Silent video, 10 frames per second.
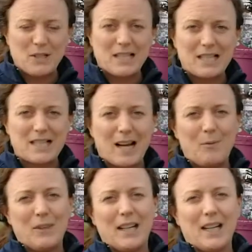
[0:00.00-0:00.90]
this time of the
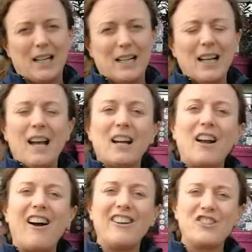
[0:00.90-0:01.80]
year.
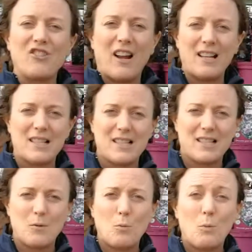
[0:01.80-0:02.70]
Contrast
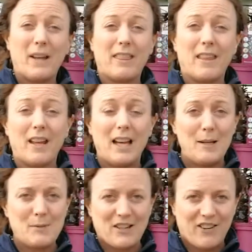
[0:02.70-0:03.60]
with
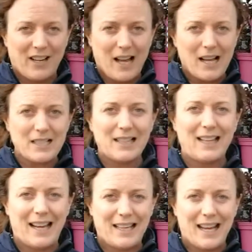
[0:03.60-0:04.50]
Elliptica variegata and
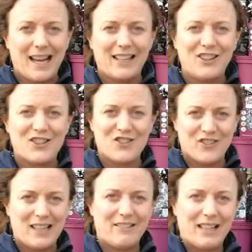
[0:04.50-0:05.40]
Lady Anna, looks
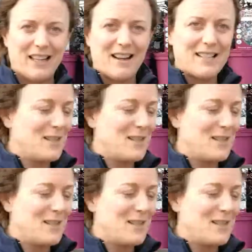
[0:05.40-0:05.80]
really nice on the